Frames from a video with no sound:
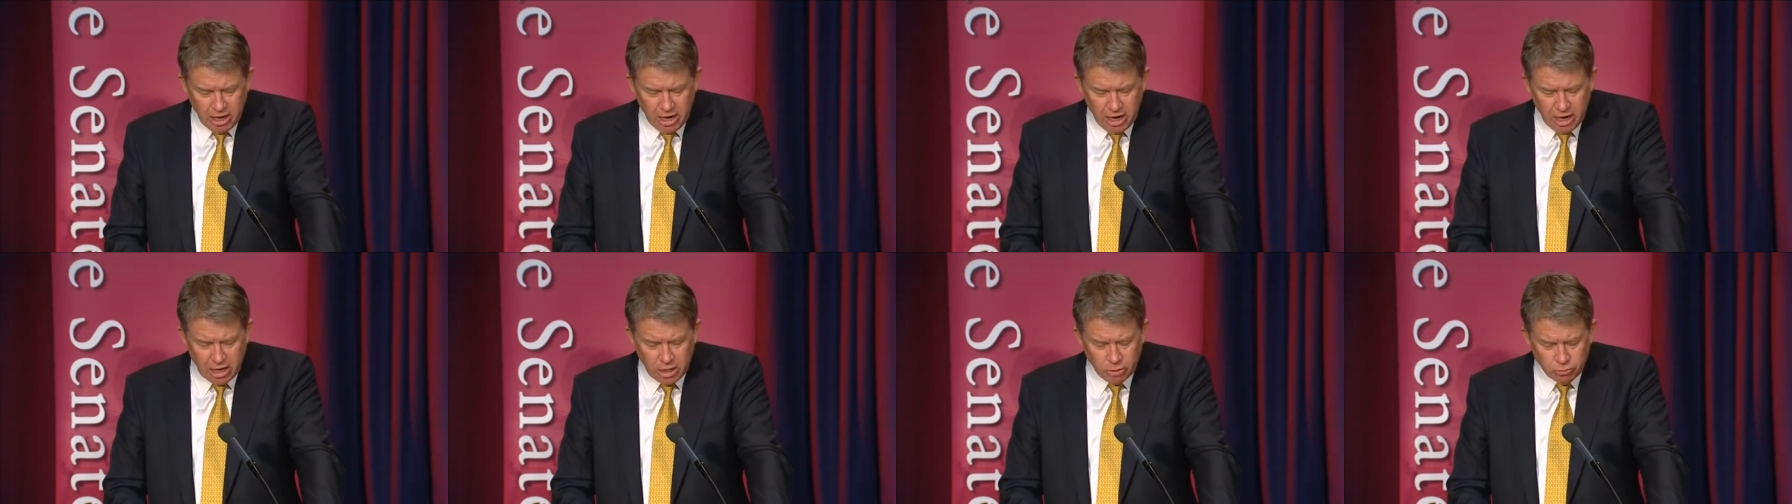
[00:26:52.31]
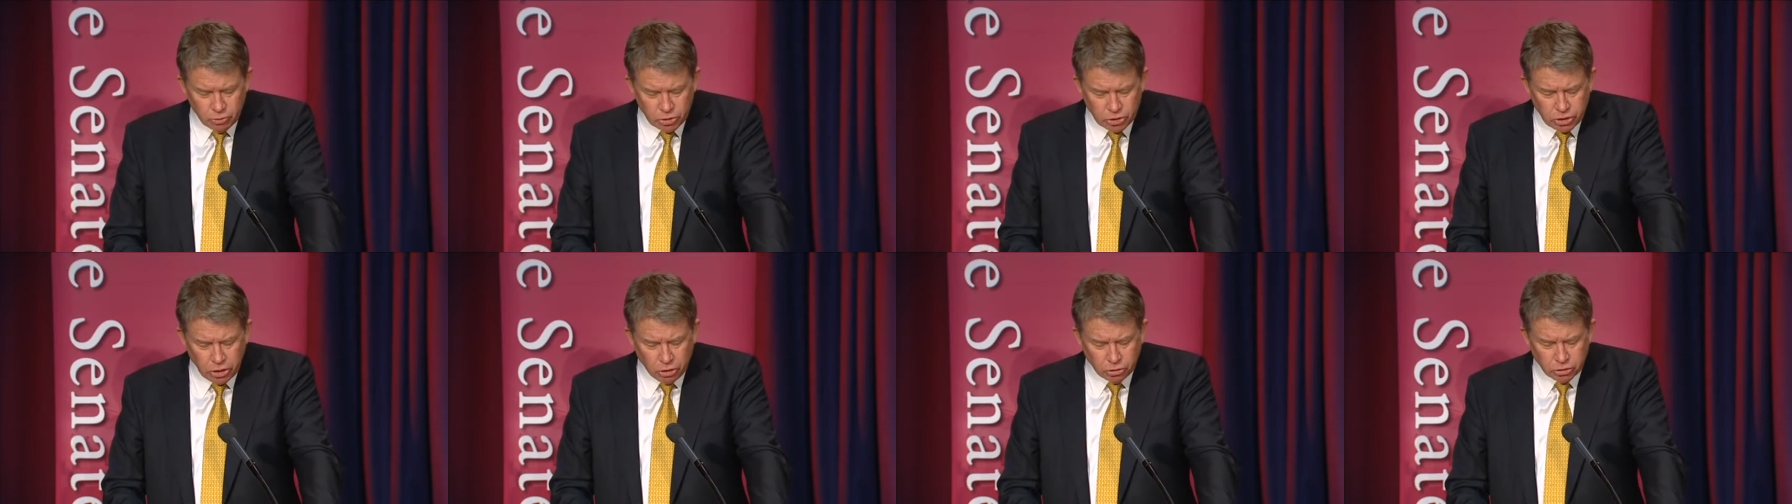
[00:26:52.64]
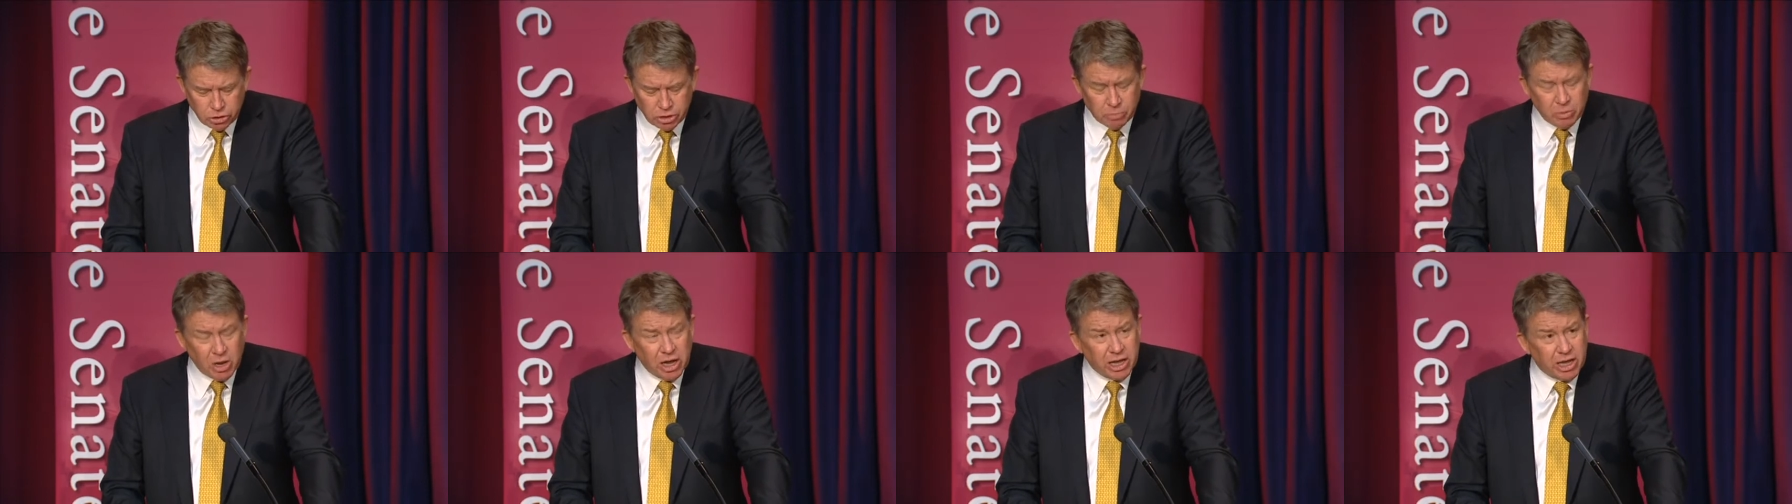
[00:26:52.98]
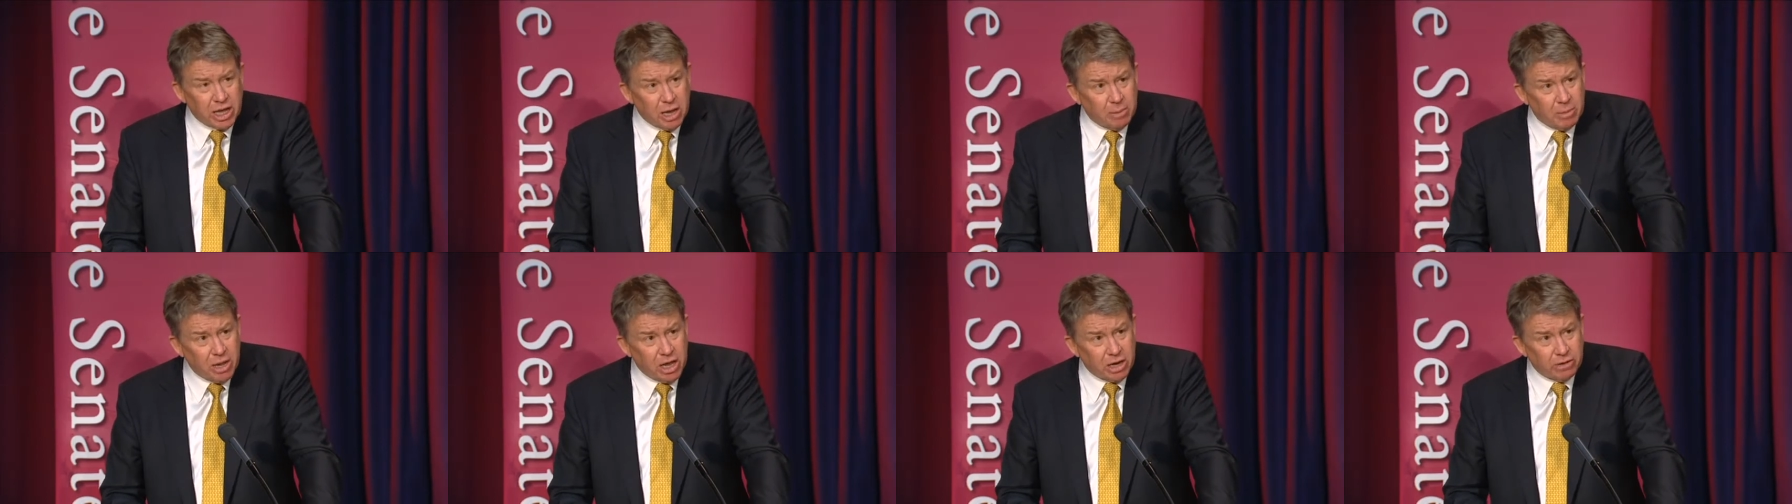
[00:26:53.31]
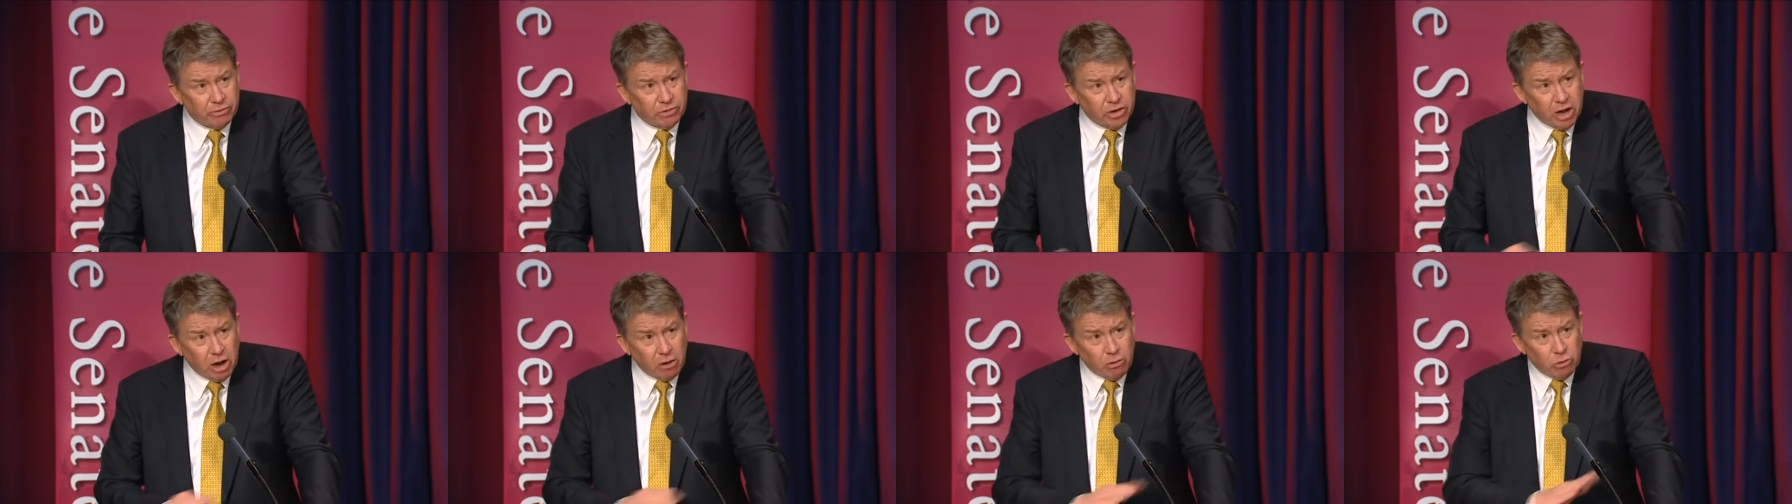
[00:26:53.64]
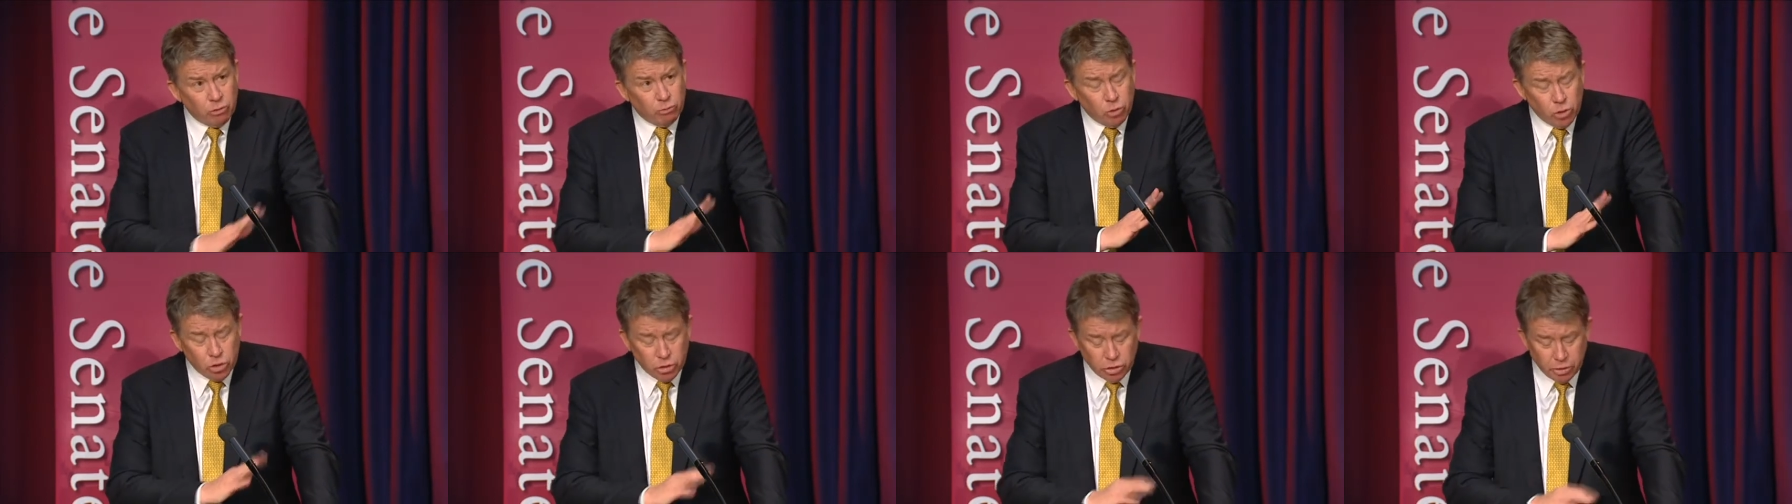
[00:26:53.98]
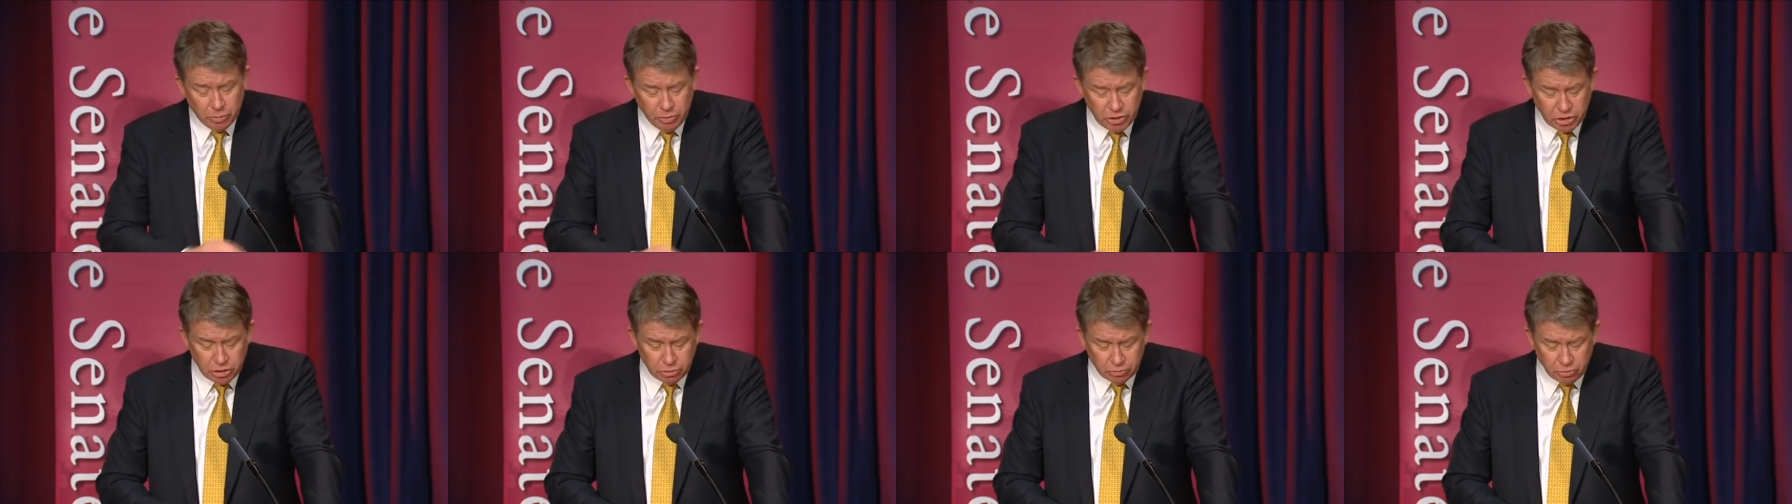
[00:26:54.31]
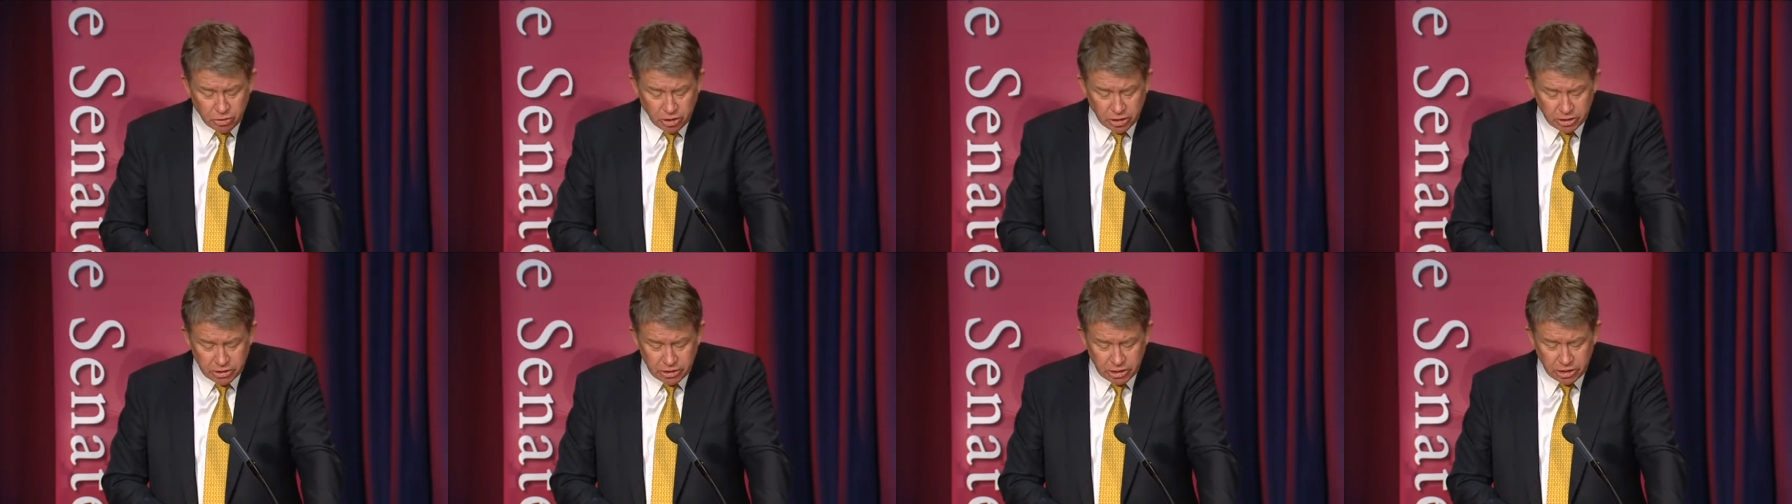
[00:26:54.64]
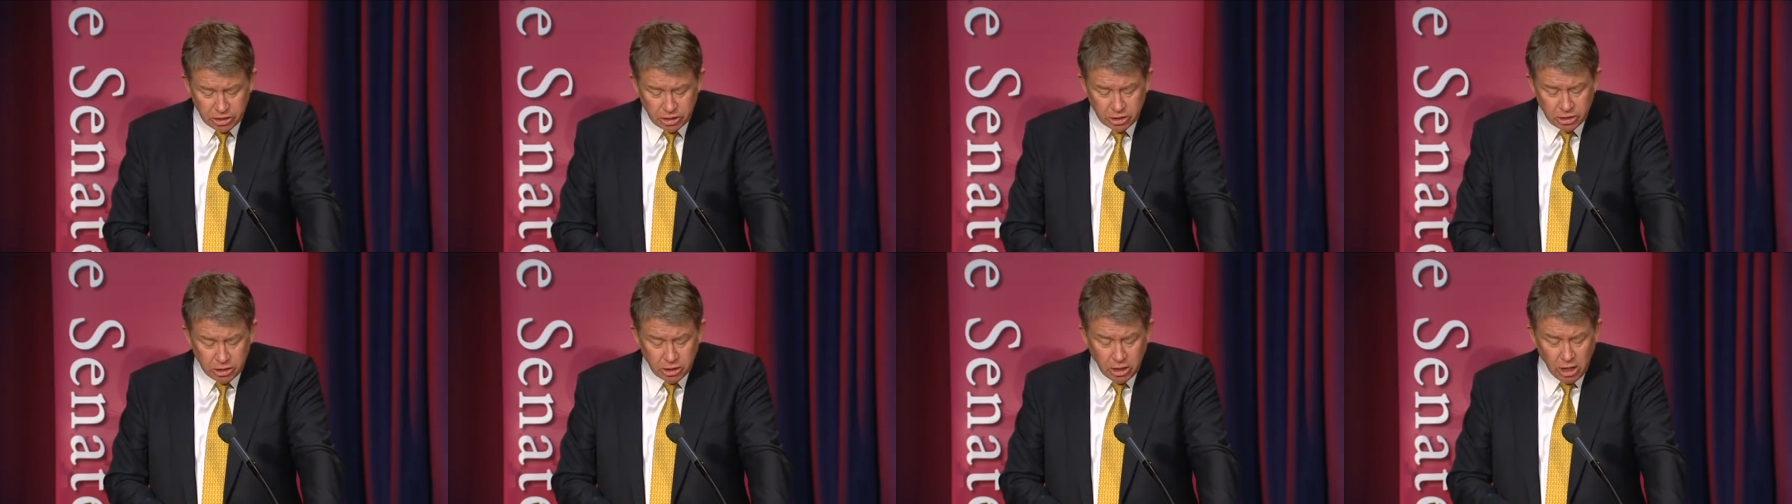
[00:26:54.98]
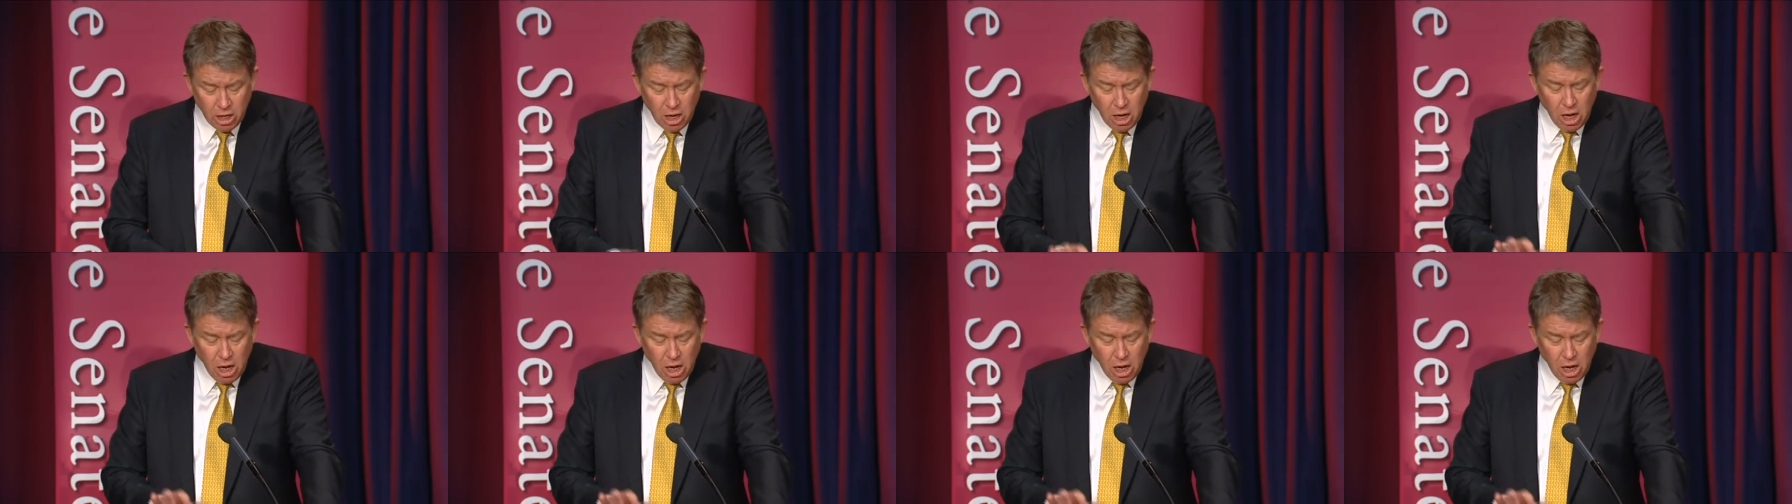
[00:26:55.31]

any results that might come out of current Royal Commission processes,